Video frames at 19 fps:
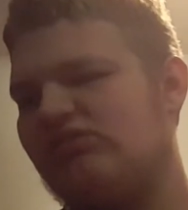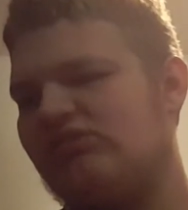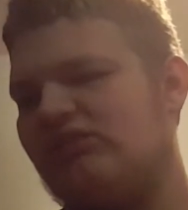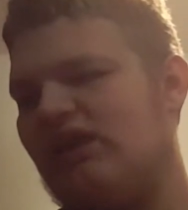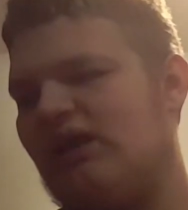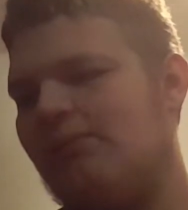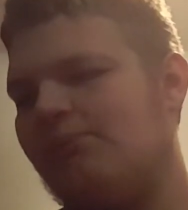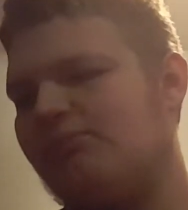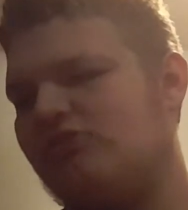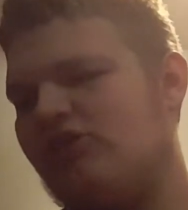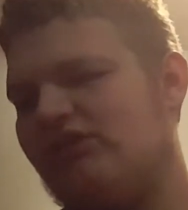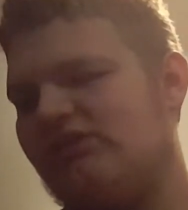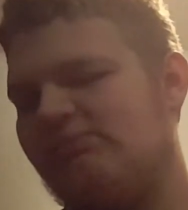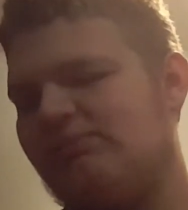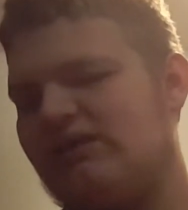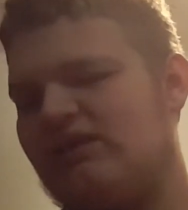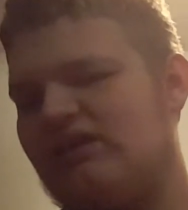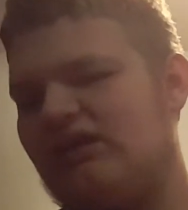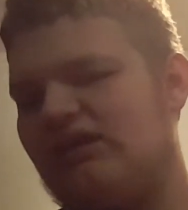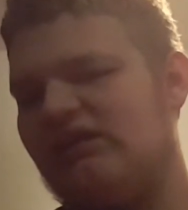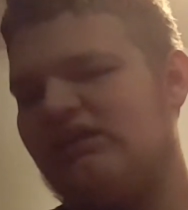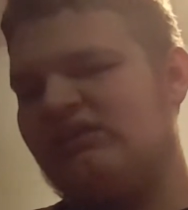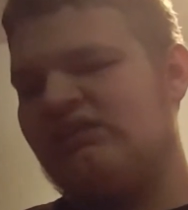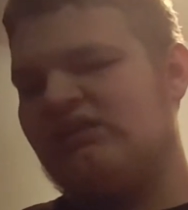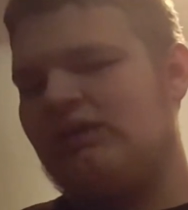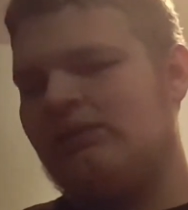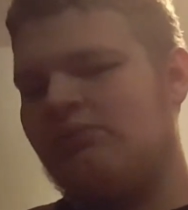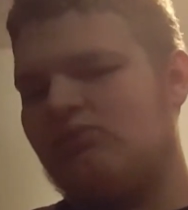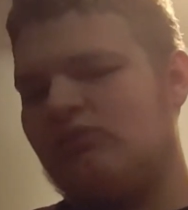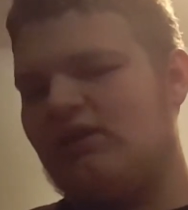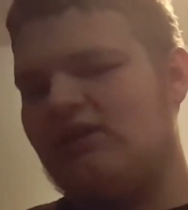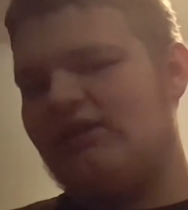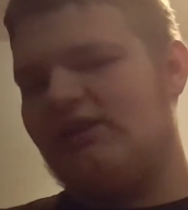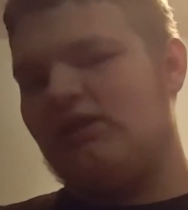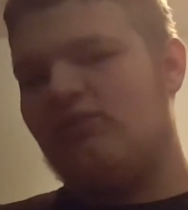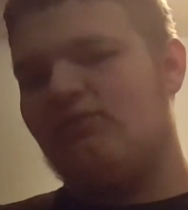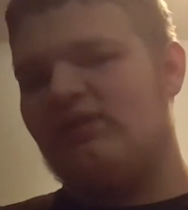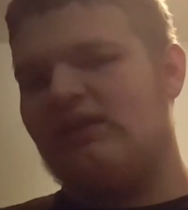not just because I'm
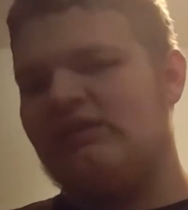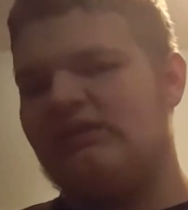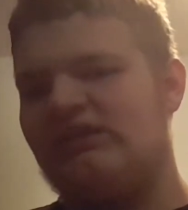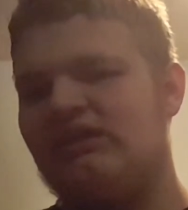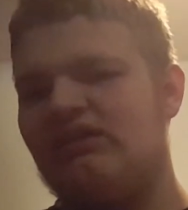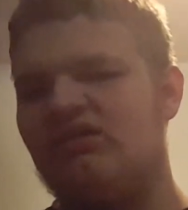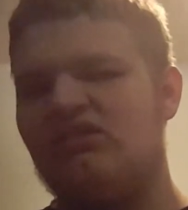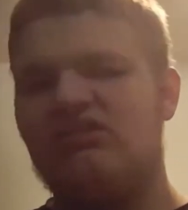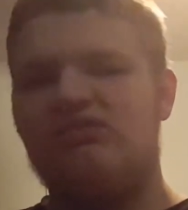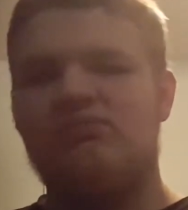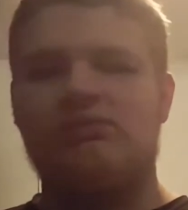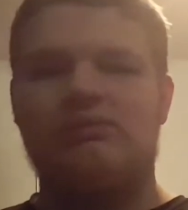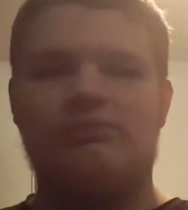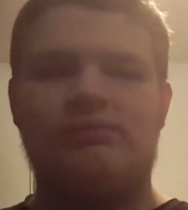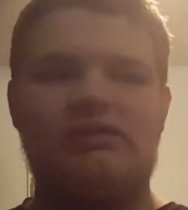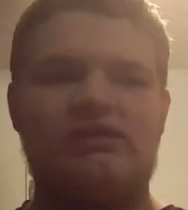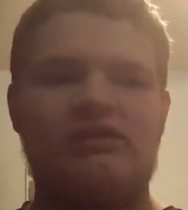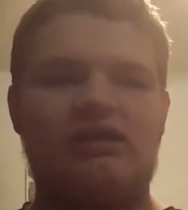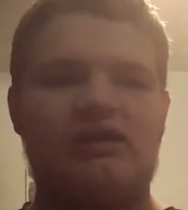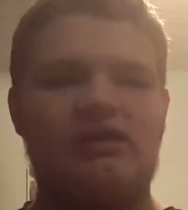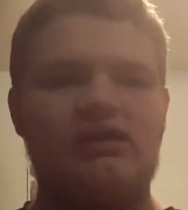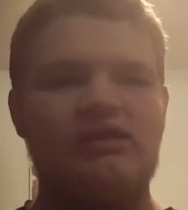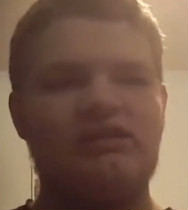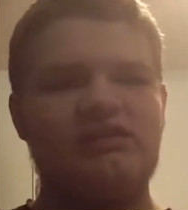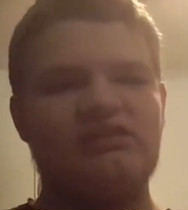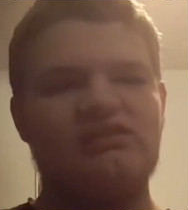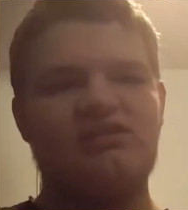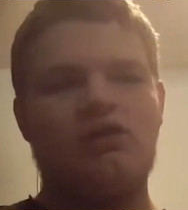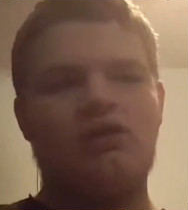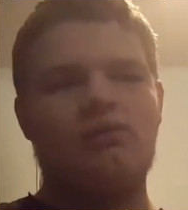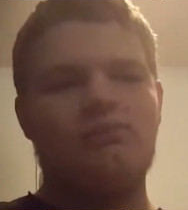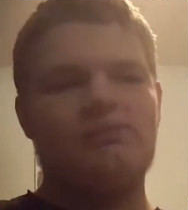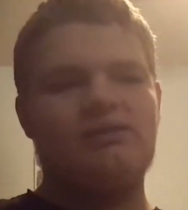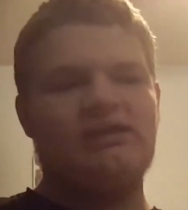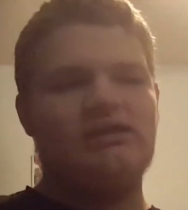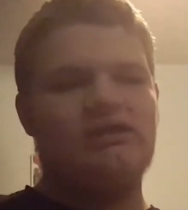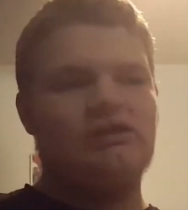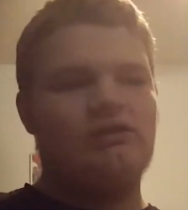running out of ideas, but because I'll
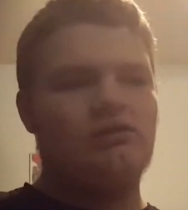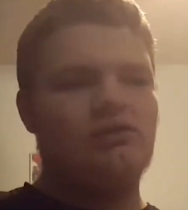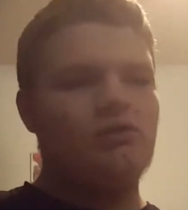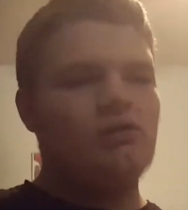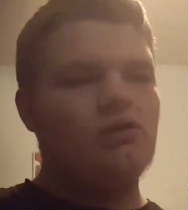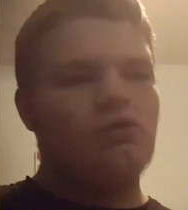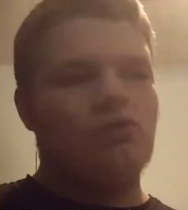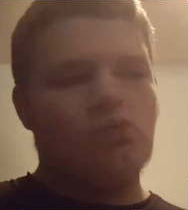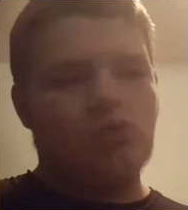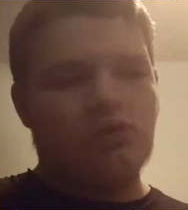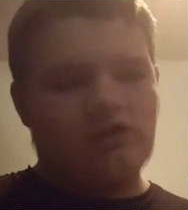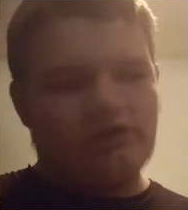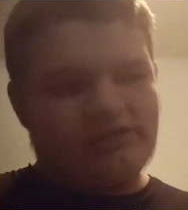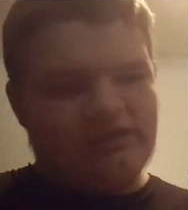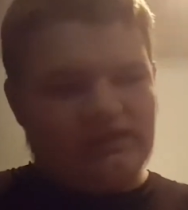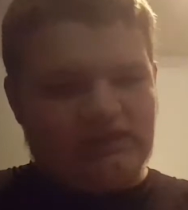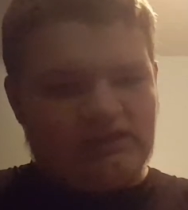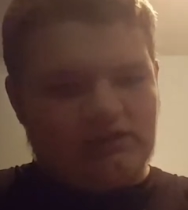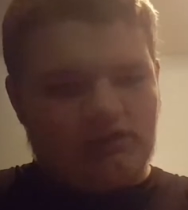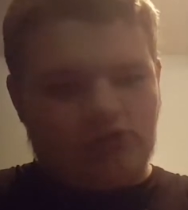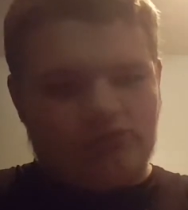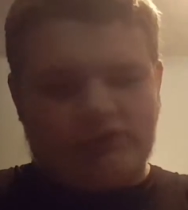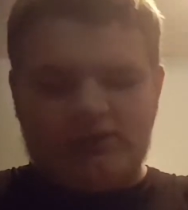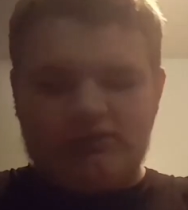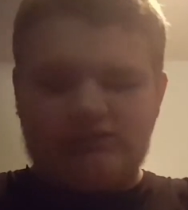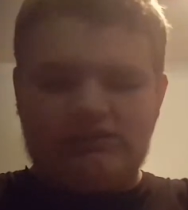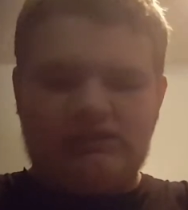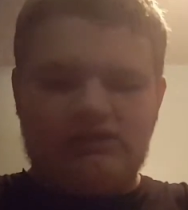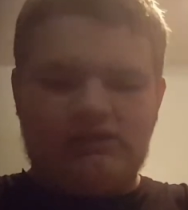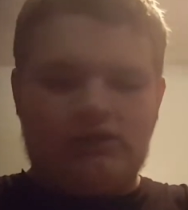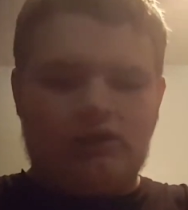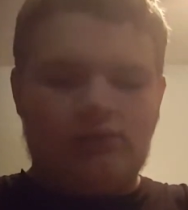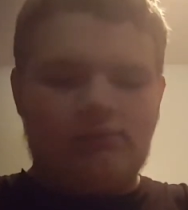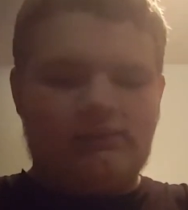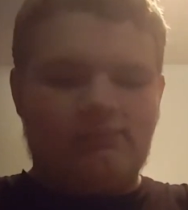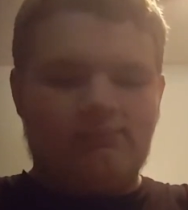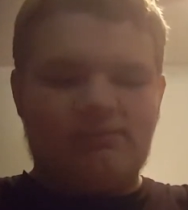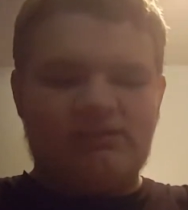be busy working around
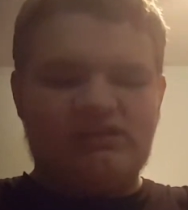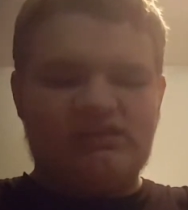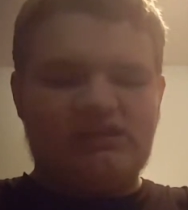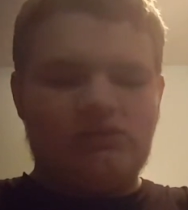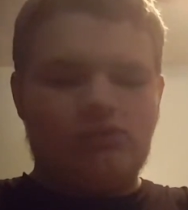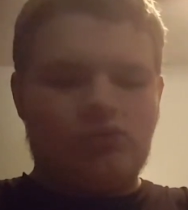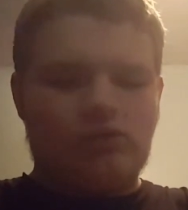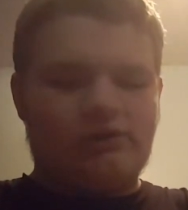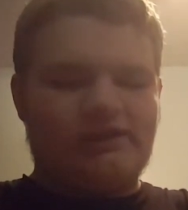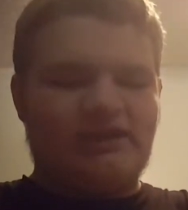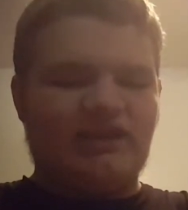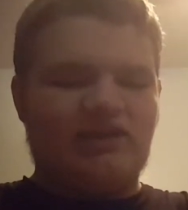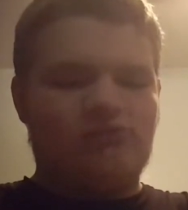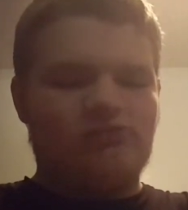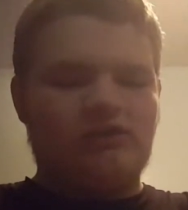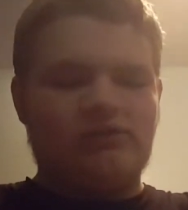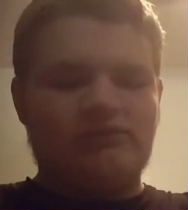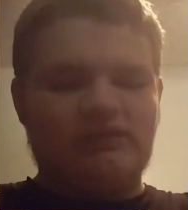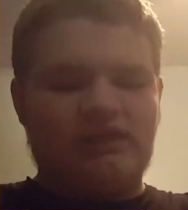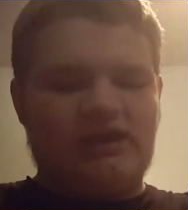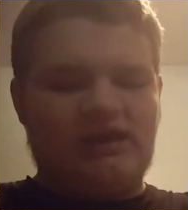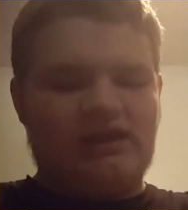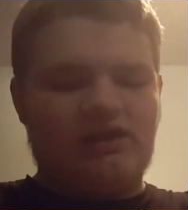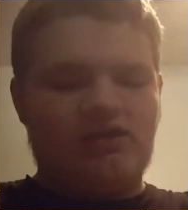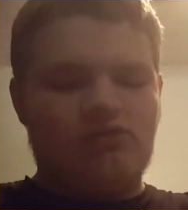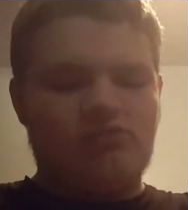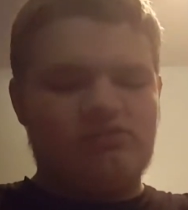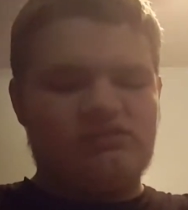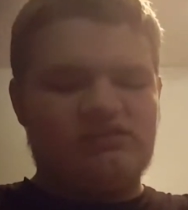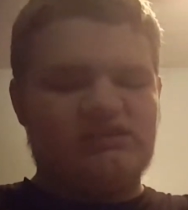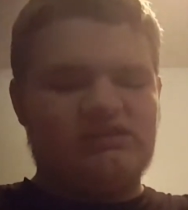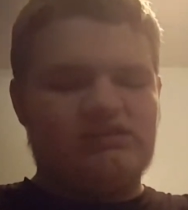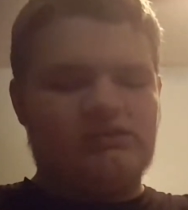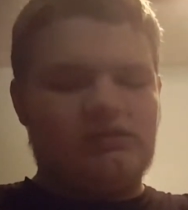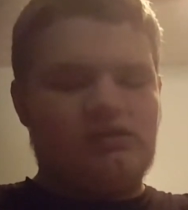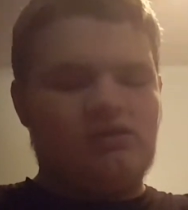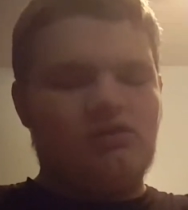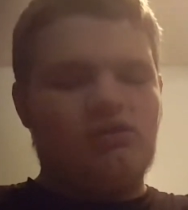the
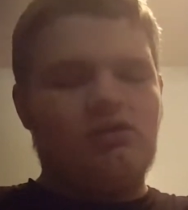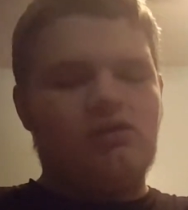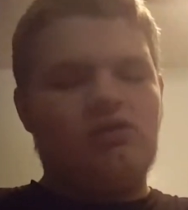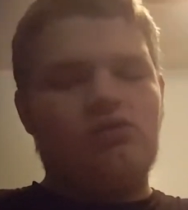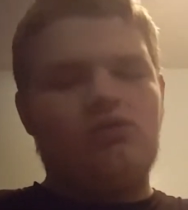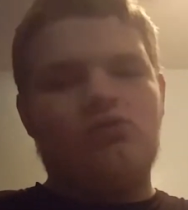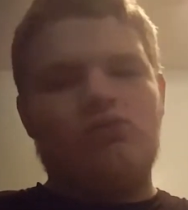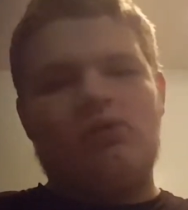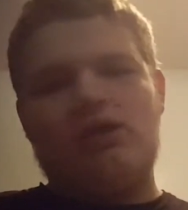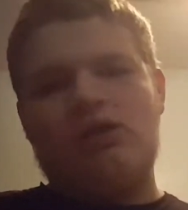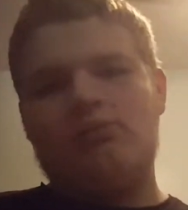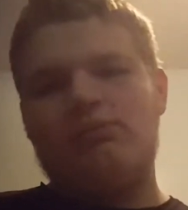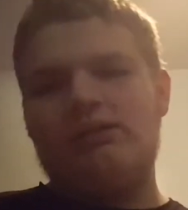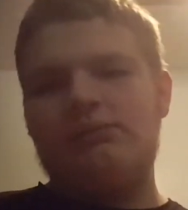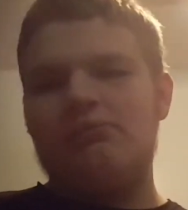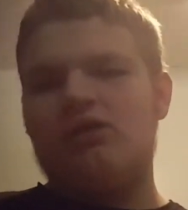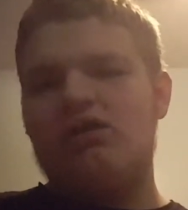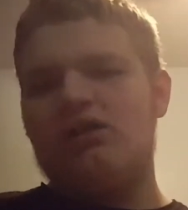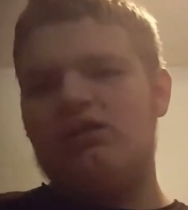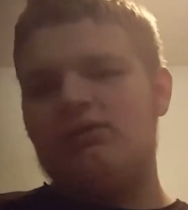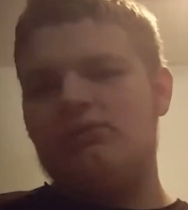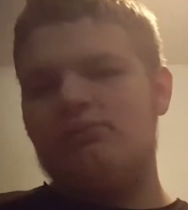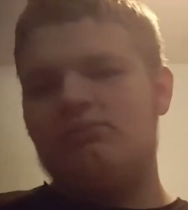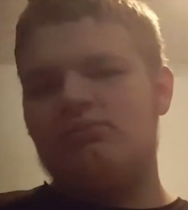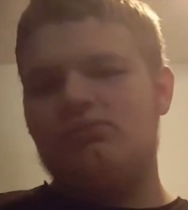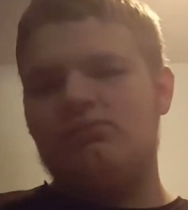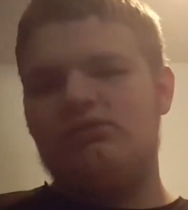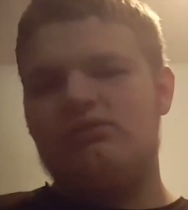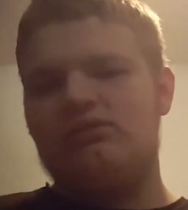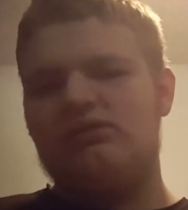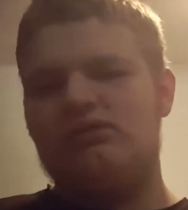house while my mom